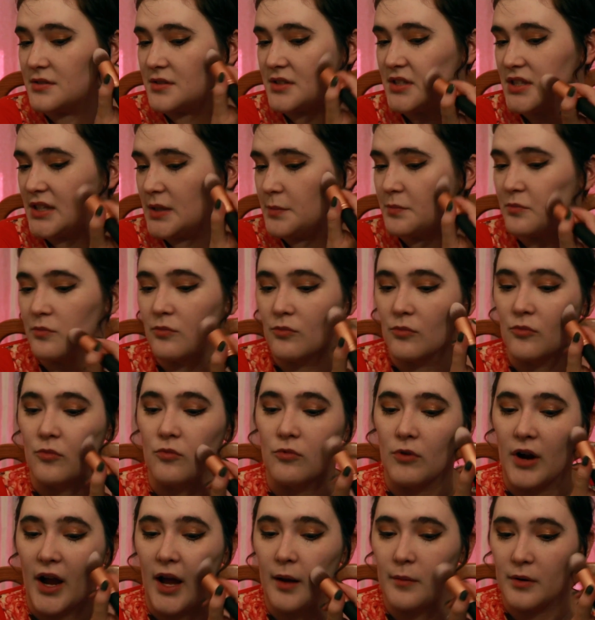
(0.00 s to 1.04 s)
deep
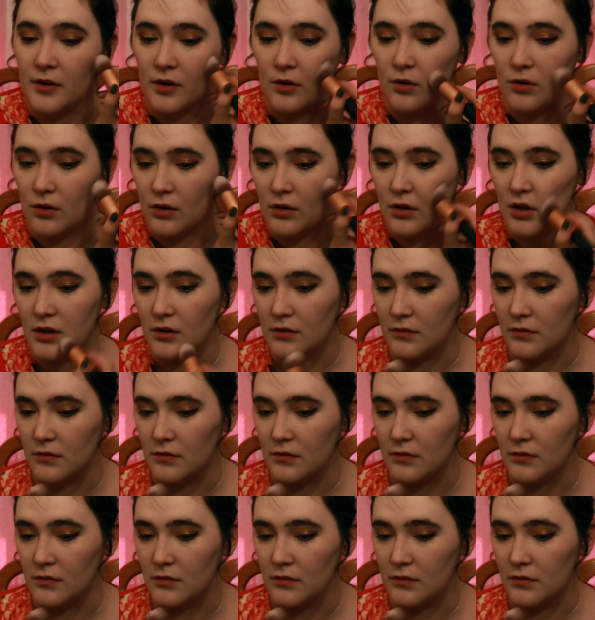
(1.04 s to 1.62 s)
rabbit hole